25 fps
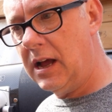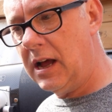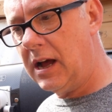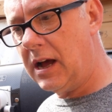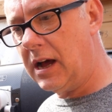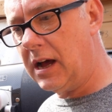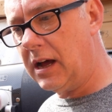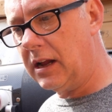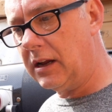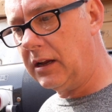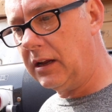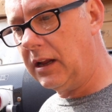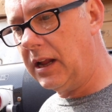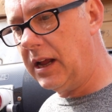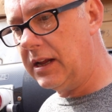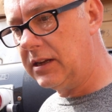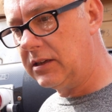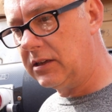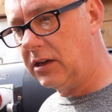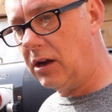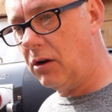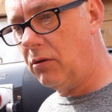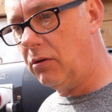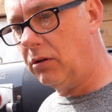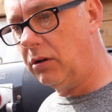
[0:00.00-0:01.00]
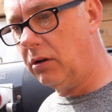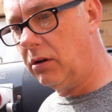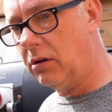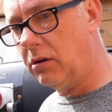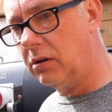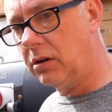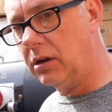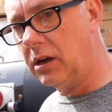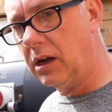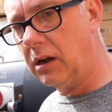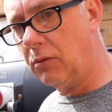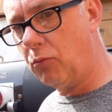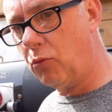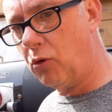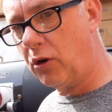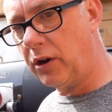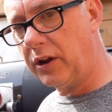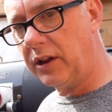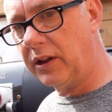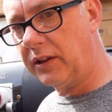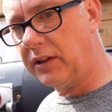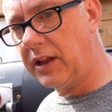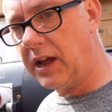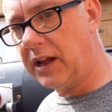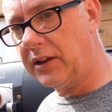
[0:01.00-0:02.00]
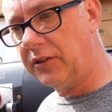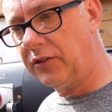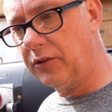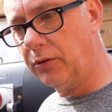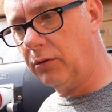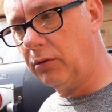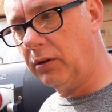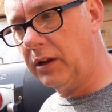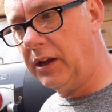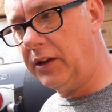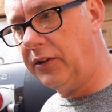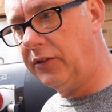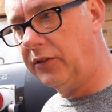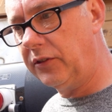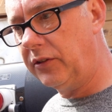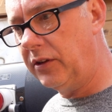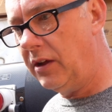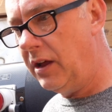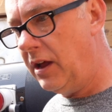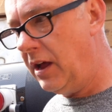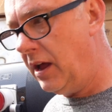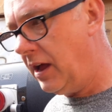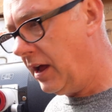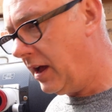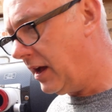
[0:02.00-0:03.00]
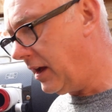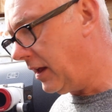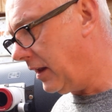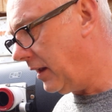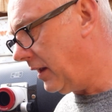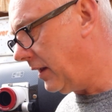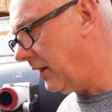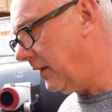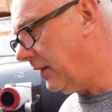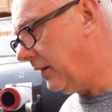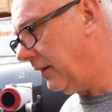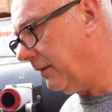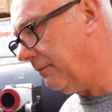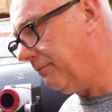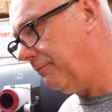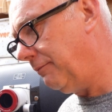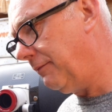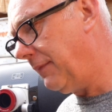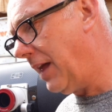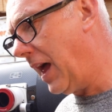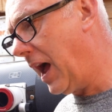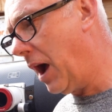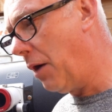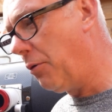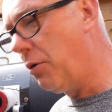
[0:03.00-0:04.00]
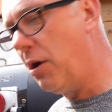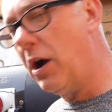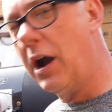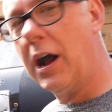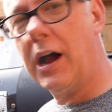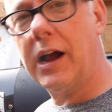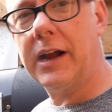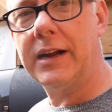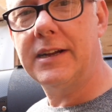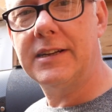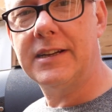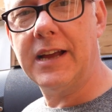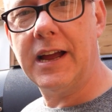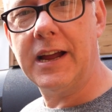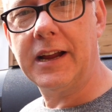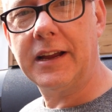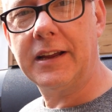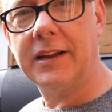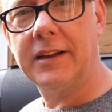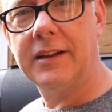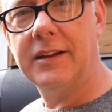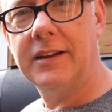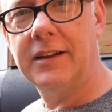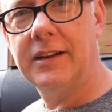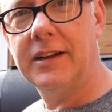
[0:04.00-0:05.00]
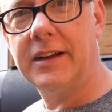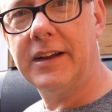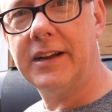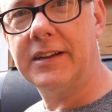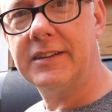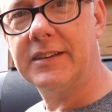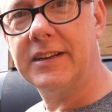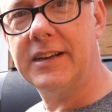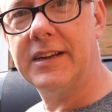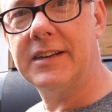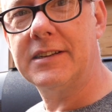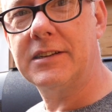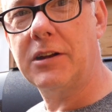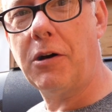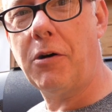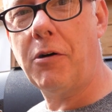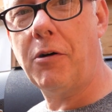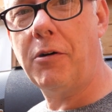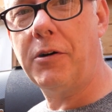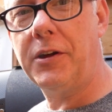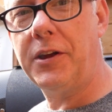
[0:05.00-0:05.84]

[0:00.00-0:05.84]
And let's go and look at what that tool is and how high-tech it is or